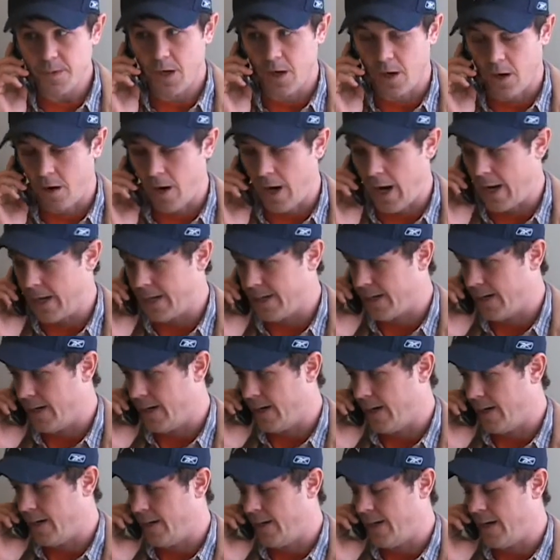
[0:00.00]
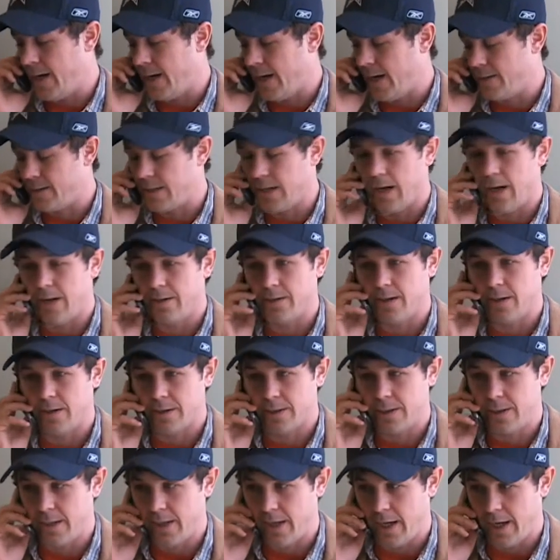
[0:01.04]
All right. Yeah, I'll
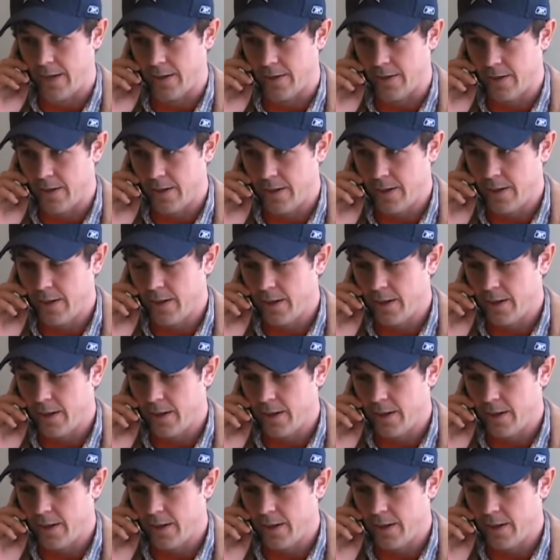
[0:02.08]
talk to you later,